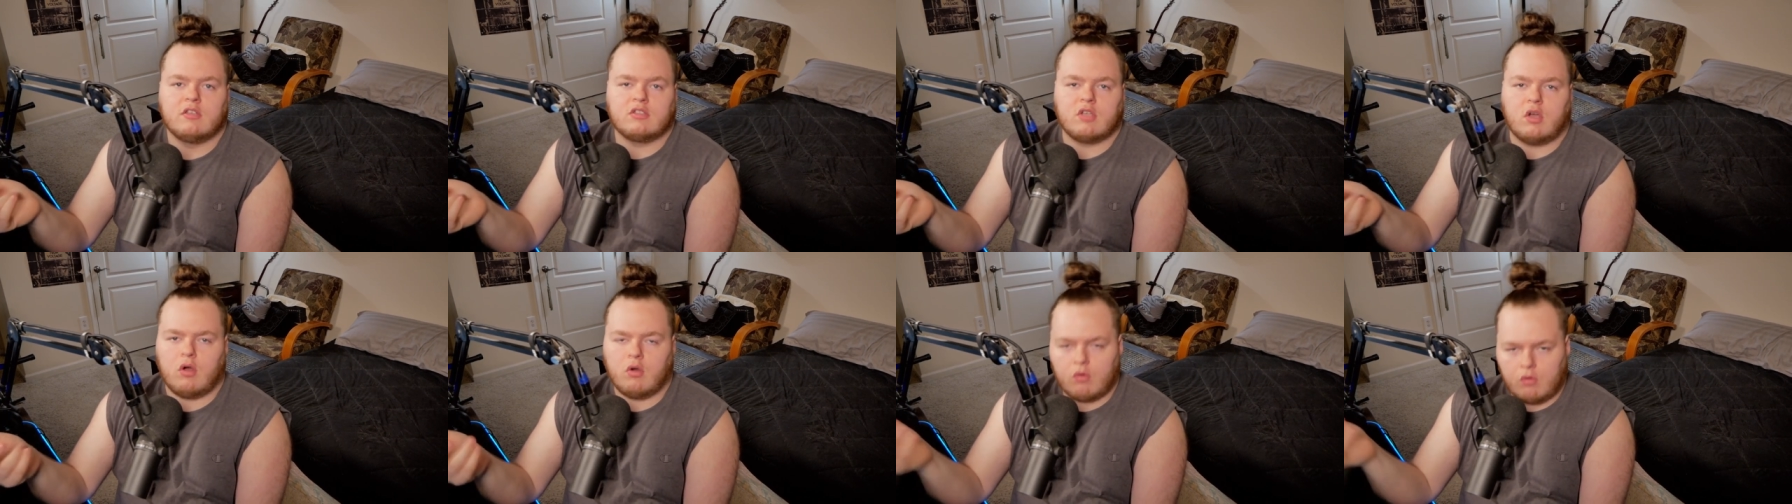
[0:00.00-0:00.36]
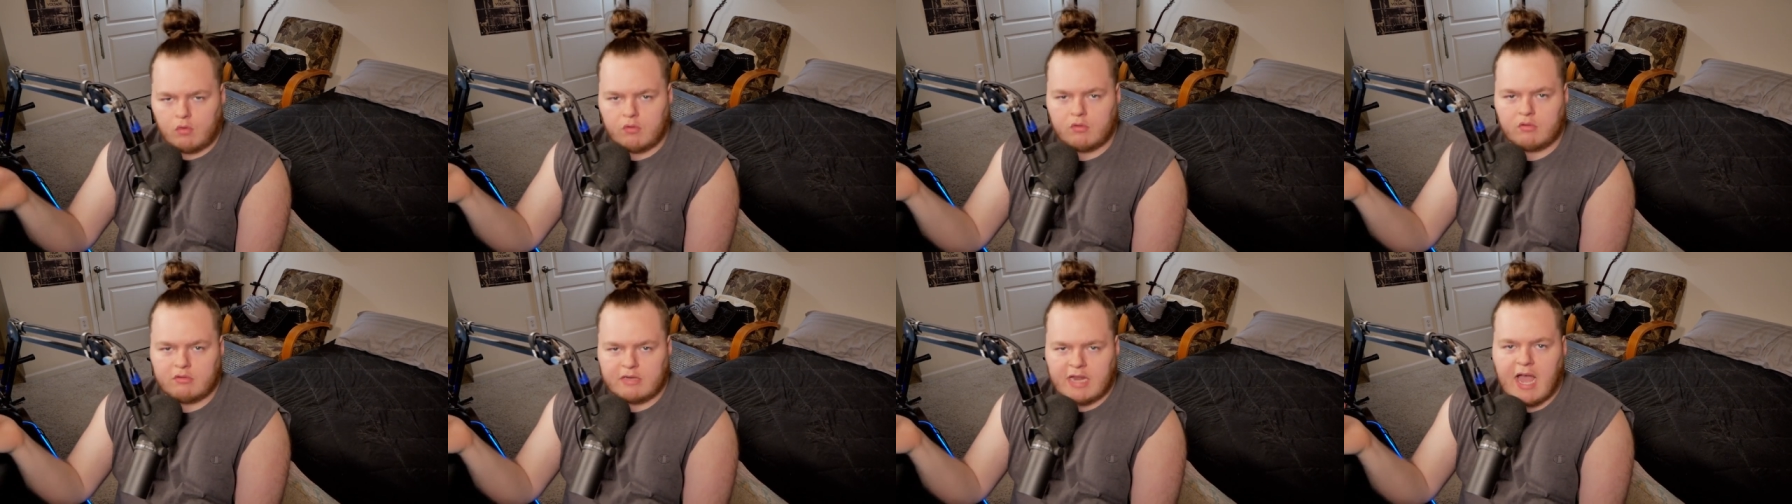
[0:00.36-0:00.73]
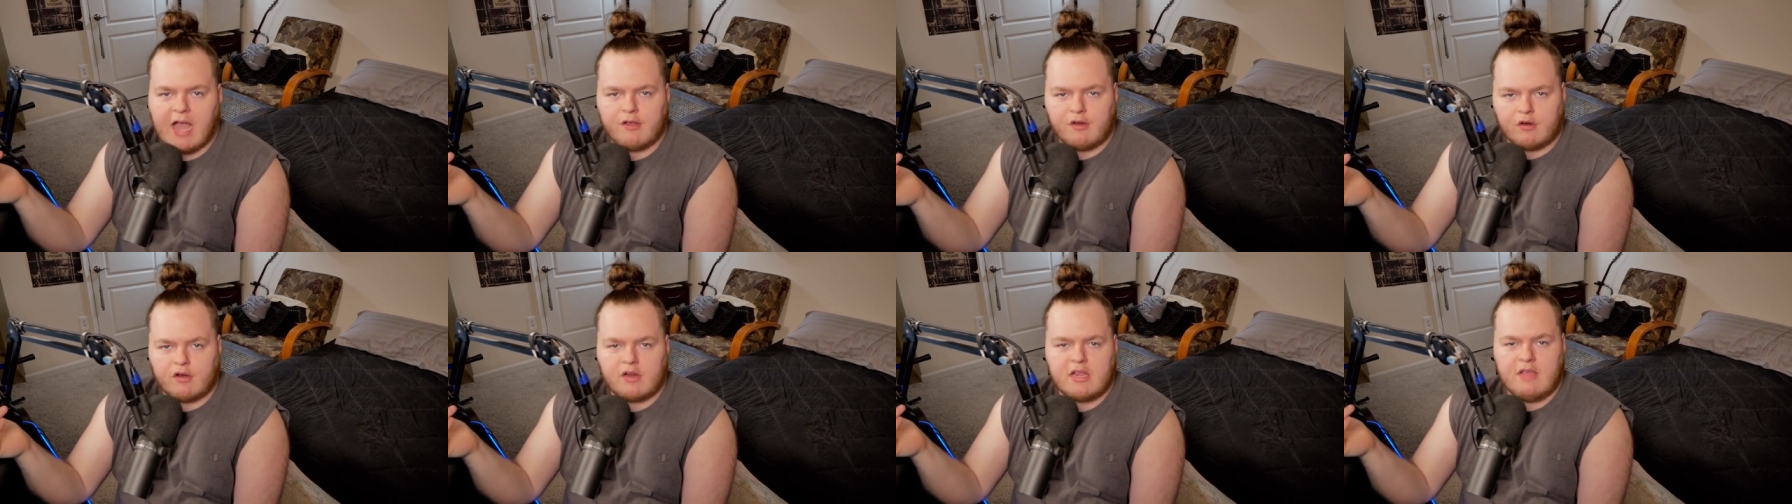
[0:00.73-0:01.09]
So
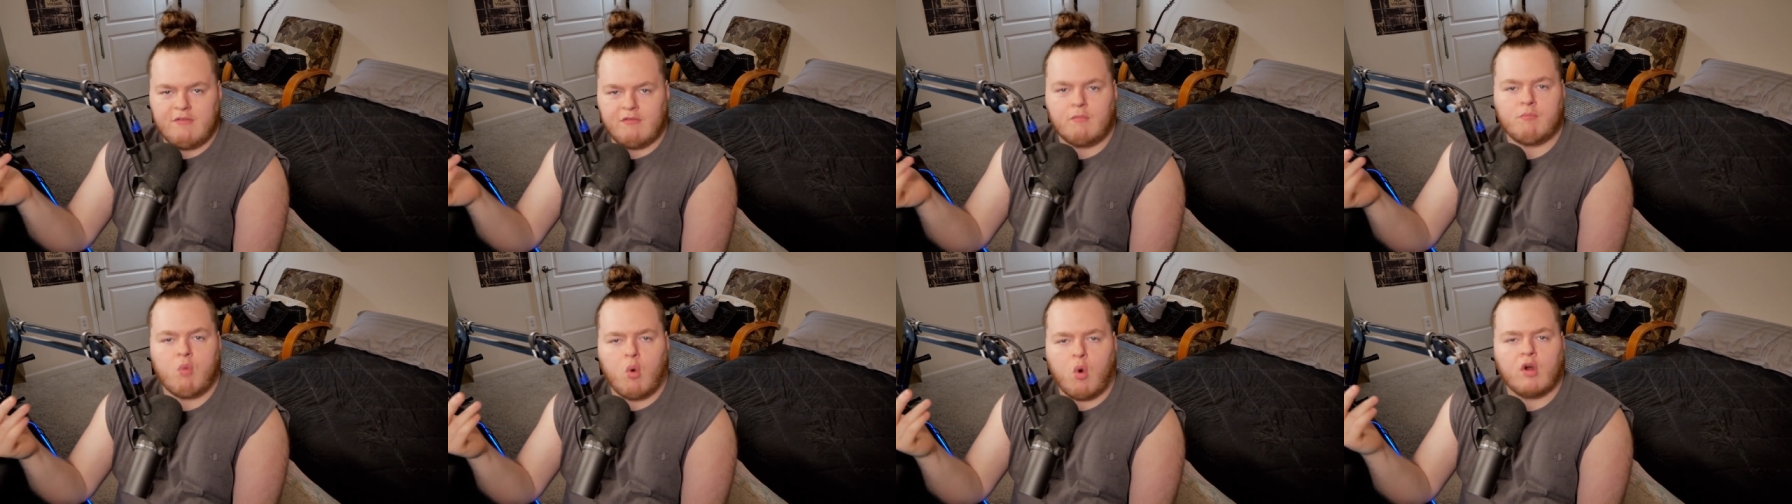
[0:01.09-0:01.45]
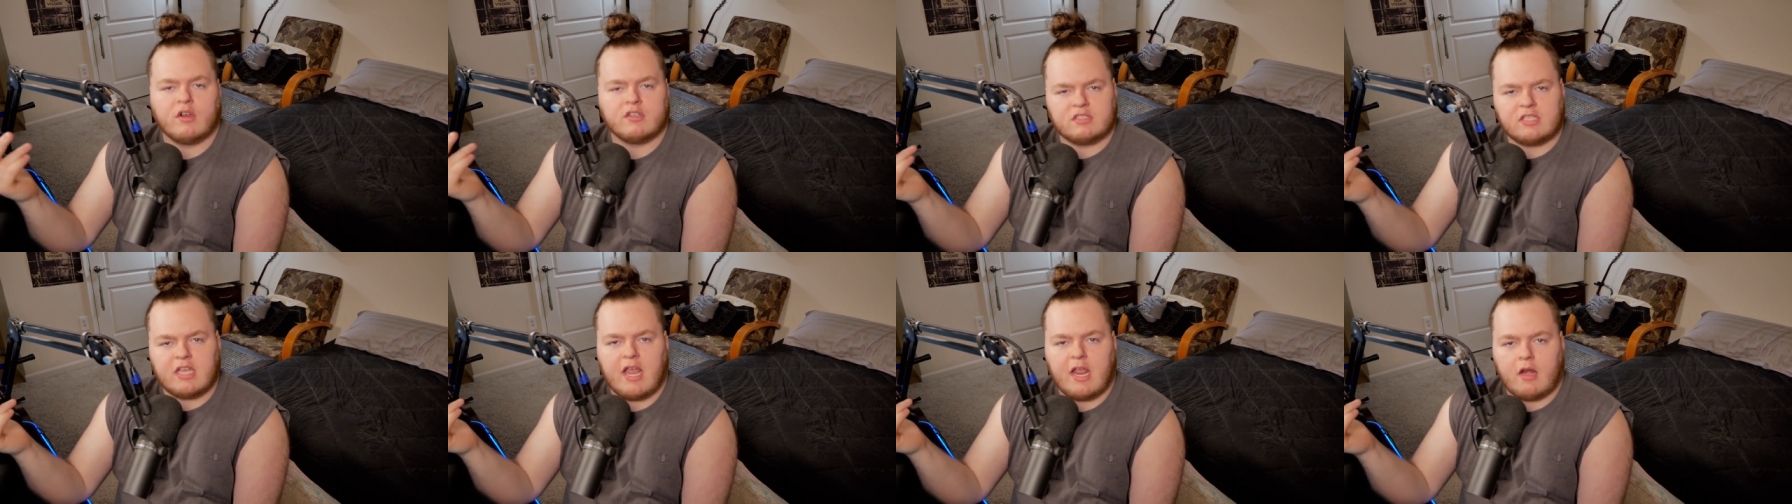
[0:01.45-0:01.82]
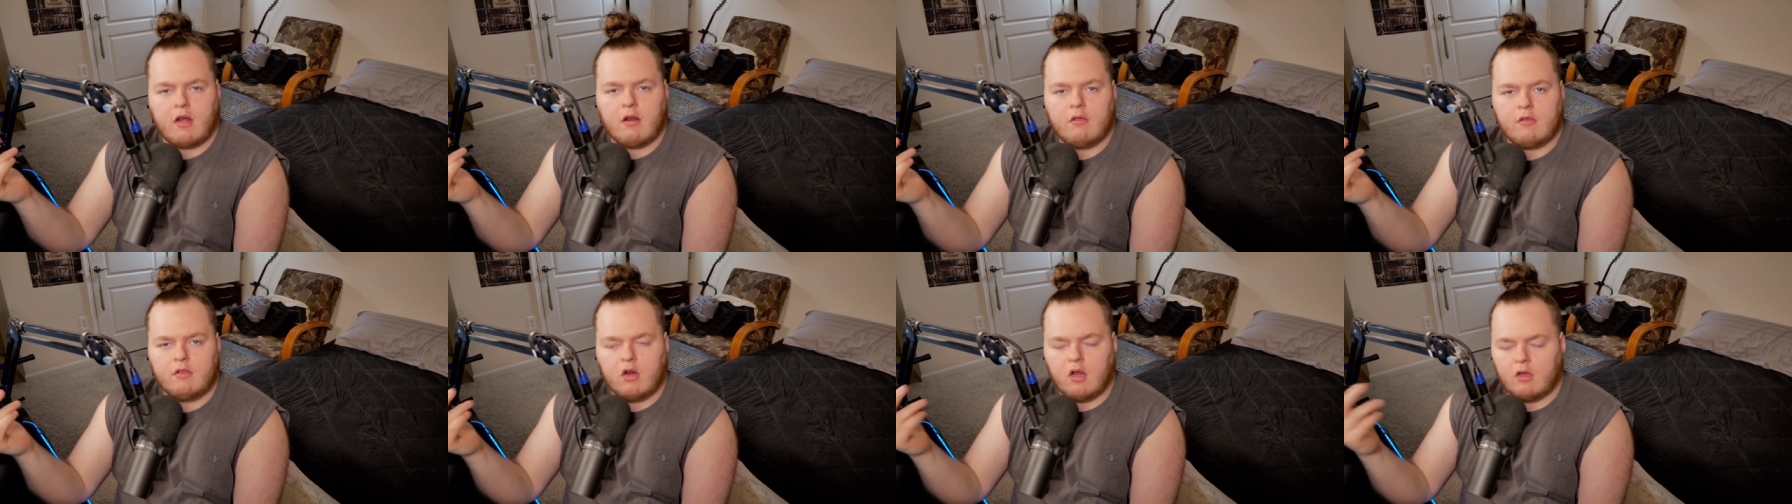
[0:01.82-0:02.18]
now you're even more insane.
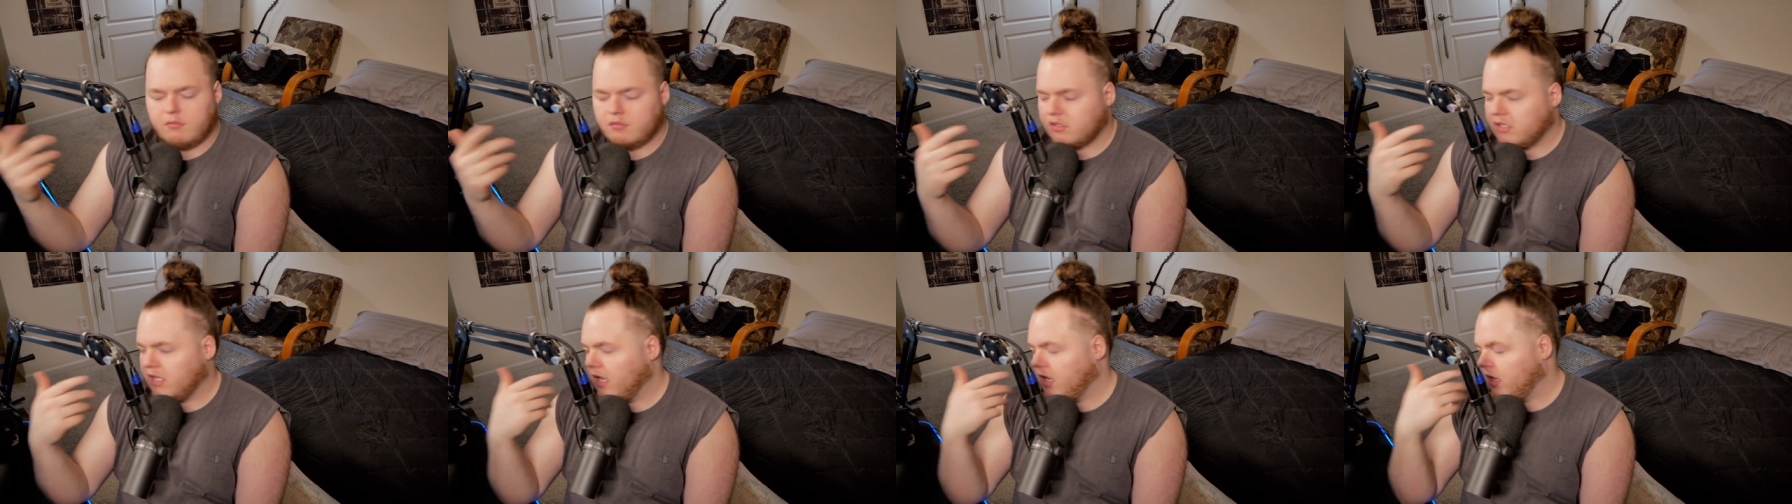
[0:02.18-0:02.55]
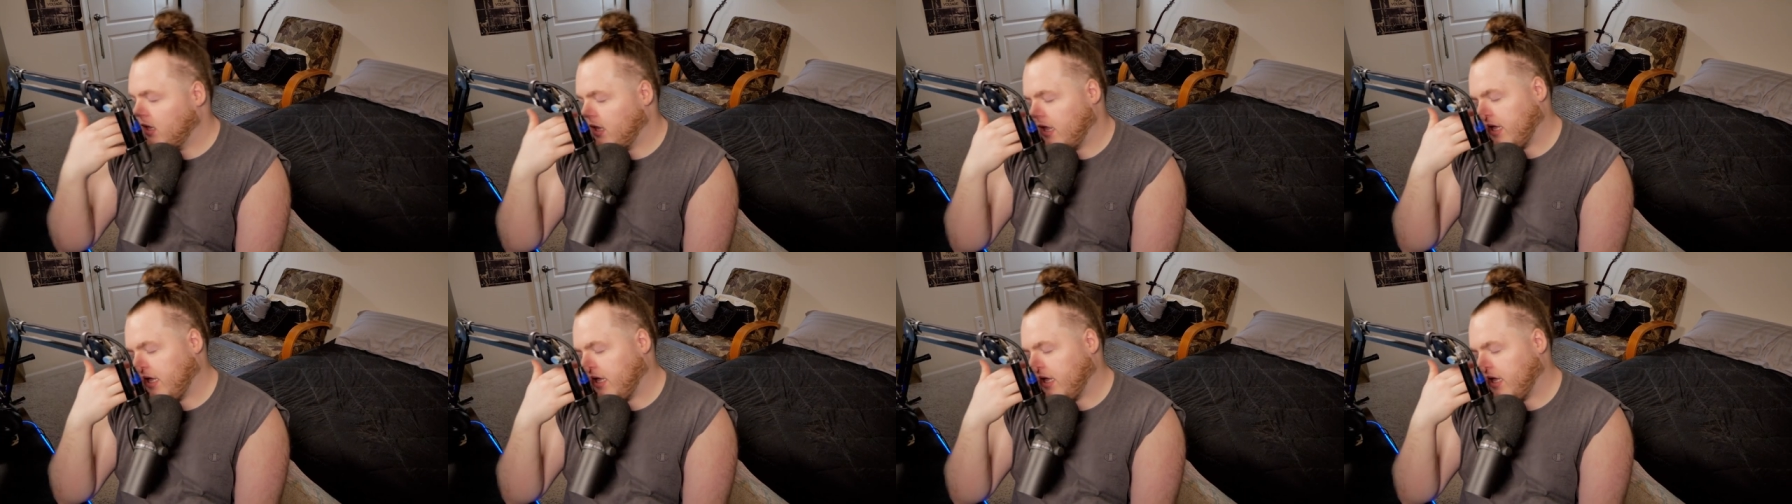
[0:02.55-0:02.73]
You know what I'm saying?